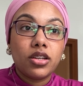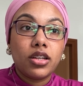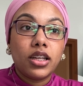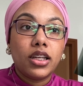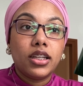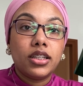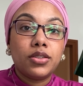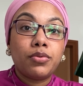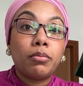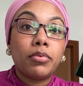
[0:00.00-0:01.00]
He
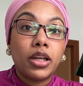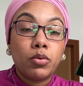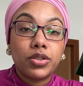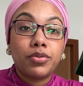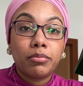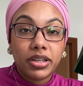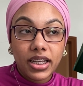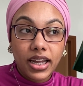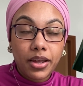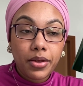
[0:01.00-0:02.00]
was from
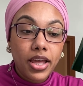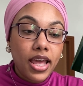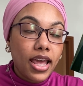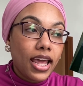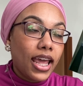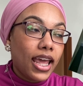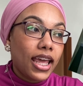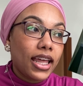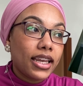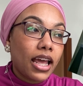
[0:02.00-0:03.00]
Guinea,
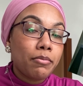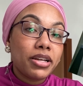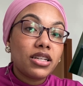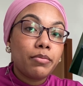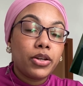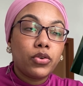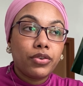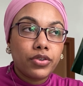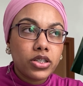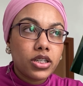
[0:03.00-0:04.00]
and I met him in
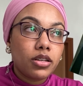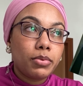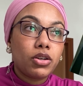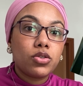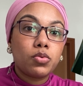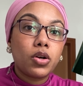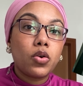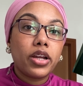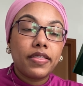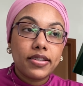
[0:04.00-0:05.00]
university because we were
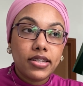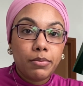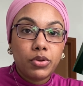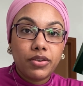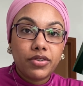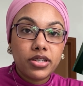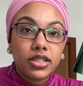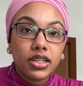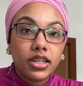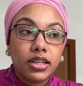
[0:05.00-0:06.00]
going in the same
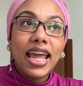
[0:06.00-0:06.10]
university.